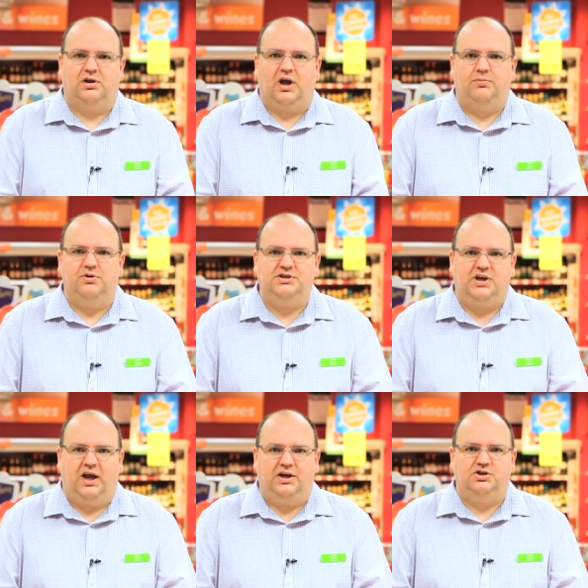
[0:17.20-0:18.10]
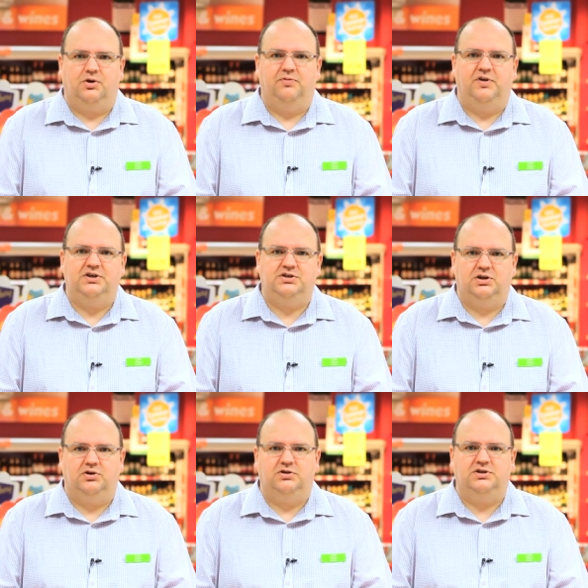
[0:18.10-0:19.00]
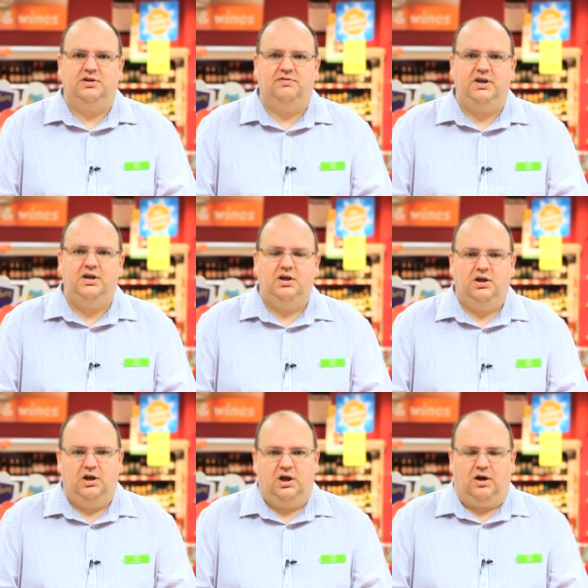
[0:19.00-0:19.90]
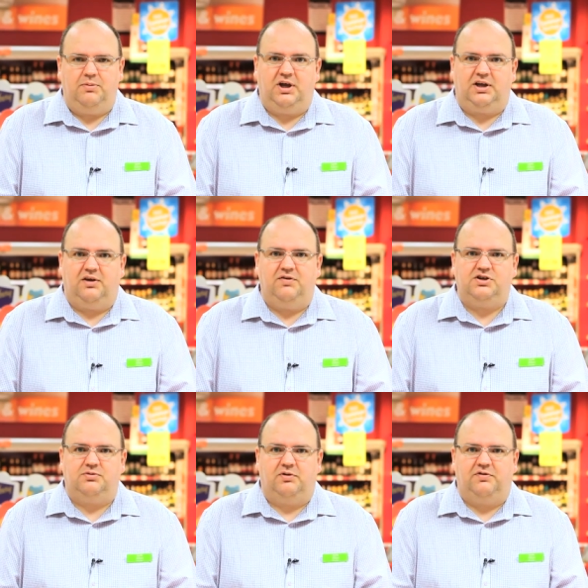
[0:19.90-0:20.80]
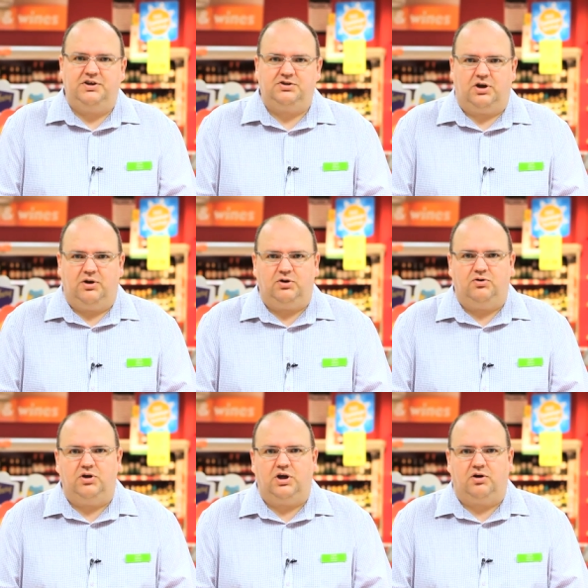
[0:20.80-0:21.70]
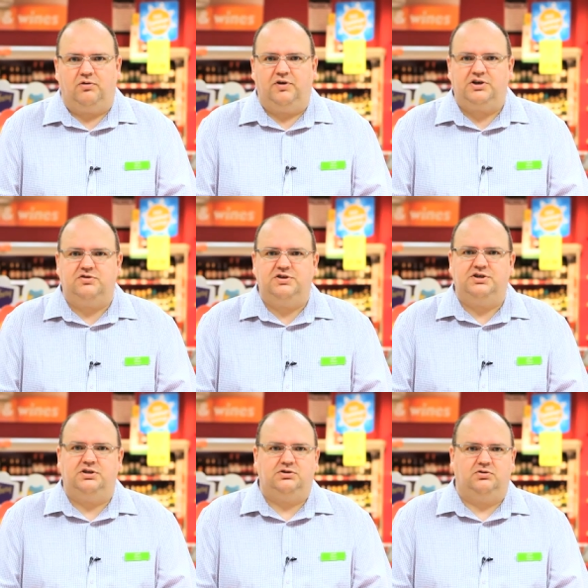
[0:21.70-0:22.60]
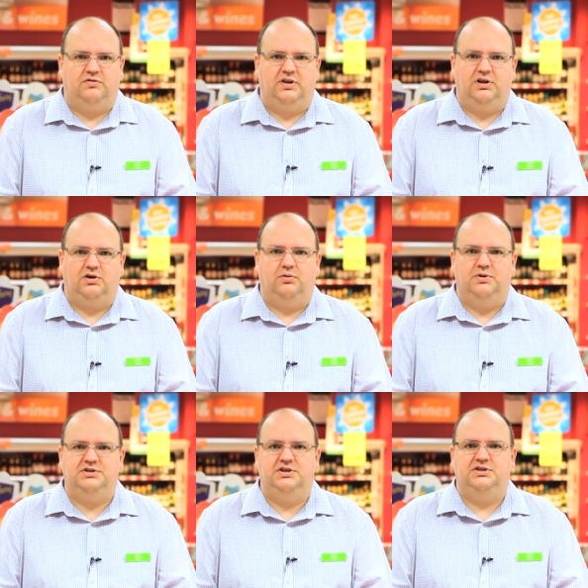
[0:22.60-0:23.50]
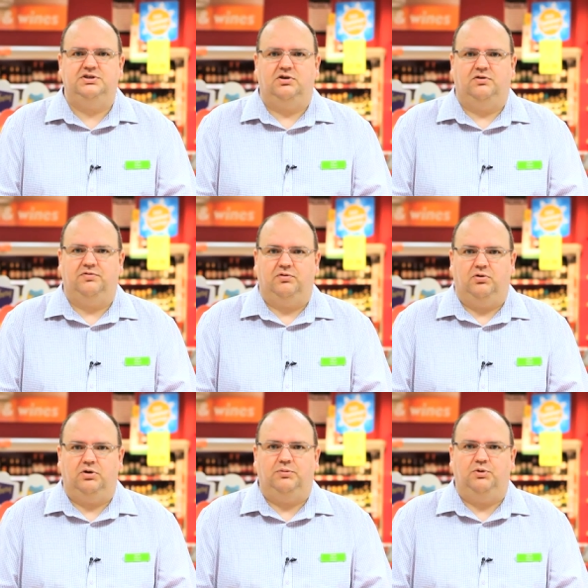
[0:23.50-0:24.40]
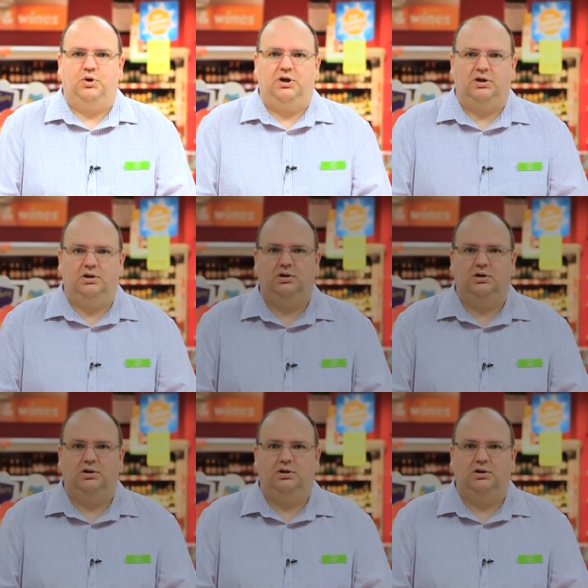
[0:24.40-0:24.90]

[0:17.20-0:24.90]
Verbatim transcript: Cadbury's and Shopflix.tv. I'm here to give you some advice on how to grow your confectionery sales over the coming seasons of autumn and winter.